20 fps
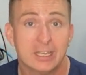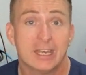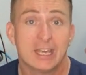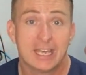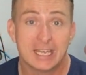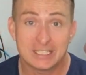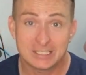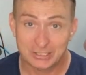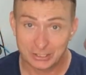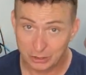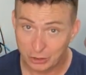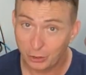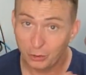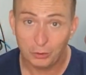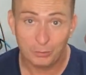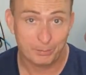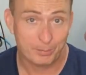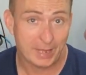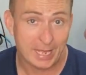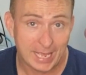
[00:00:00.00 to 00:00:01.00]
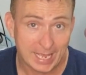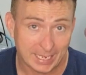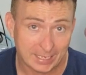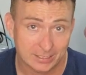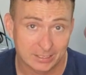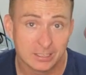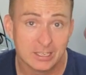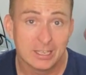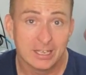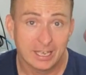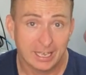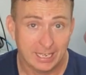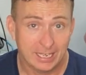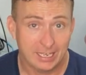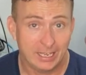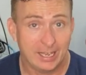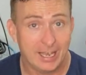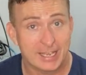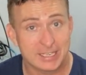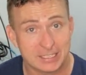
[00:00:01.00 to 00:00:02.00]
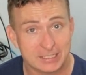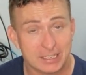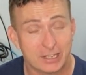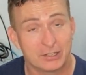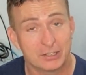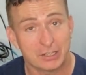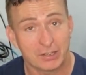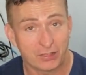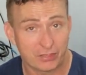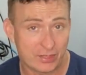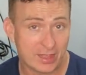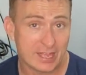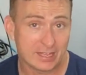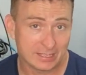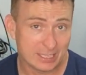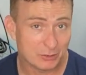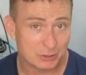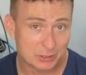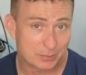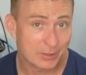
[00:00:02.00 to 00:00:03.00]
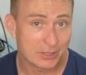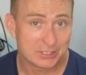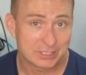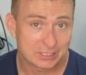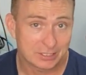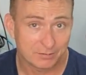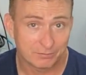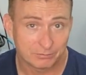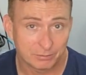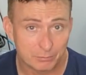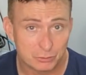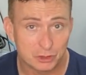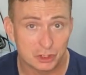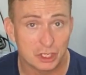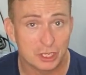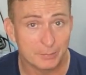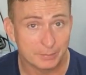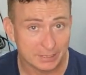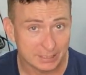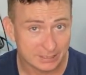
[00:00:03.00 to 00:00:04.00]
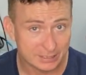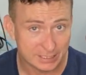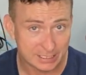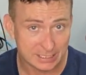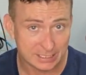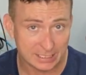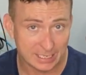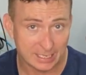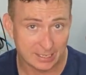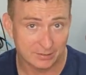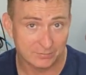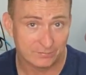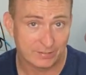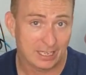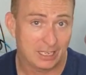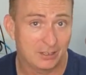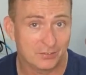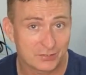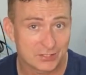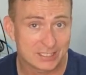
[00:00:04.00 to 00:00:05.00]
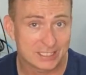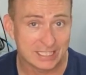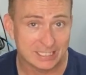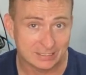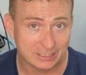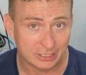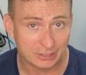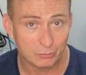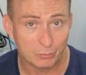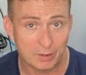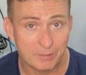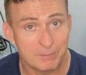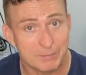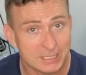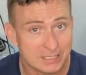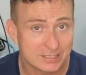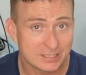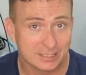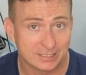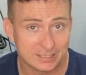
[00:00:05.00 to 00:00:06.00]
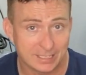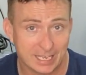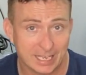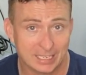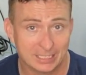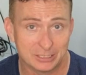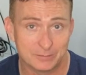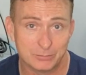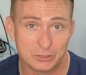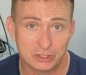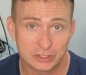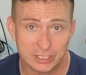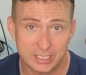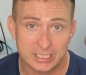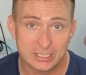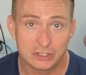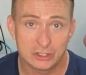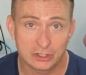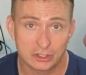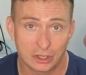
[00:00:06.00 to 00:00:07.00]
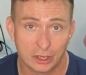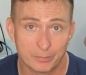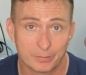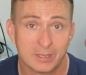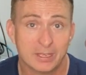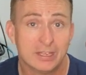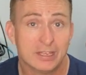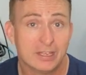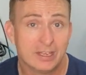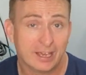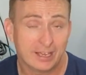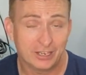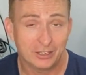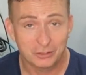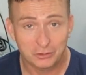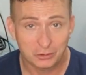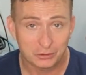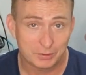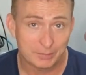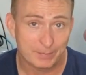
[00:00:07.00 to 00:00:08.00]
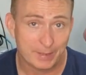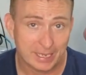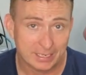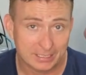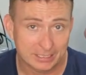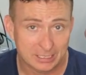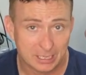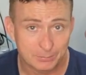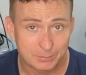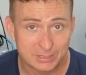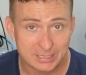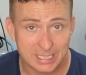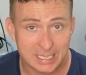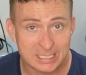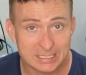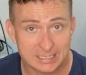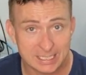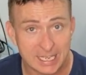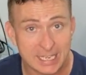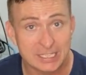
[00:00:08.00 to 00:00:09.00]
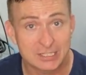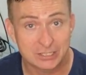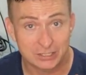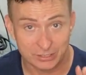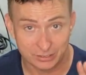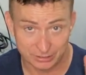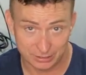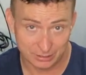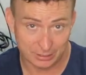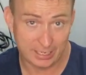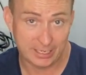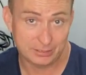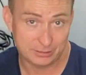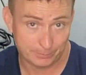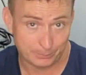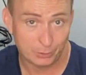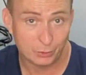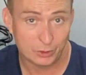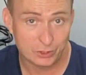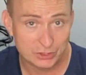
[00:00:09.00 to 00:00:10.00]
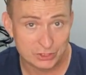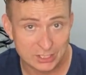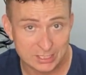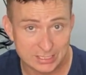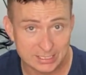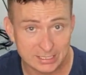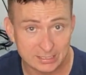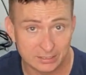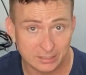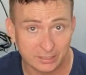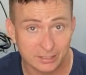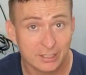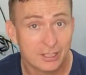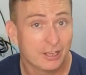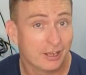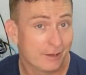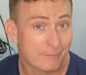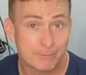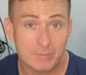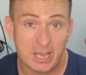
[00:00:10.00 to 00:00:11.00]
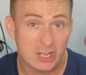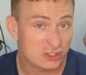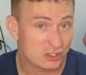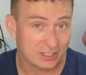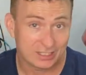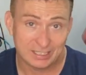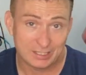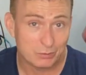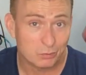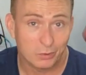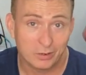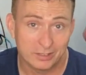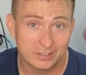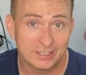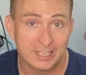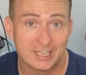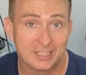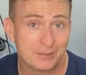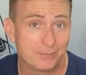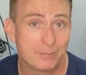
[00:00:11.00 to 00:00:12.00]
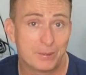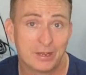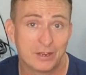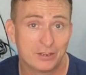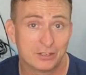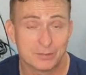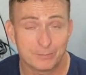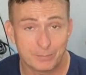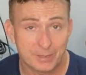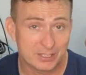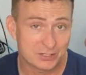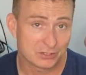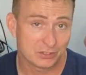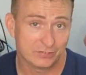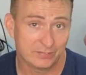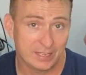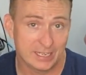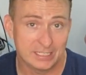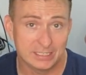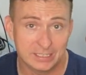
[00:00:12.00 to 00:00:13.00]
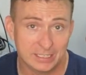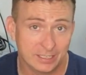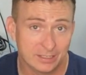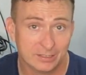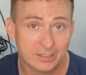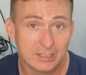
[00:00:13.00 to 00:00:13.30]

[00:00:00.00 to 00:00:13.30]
is to call back. I had another thing that was supposed to come from Germany, the valve seat that went missing at the machine shop. And I called them back a couple of days later at the Porsche dealer, and magically one had appeared in Pennsylvania,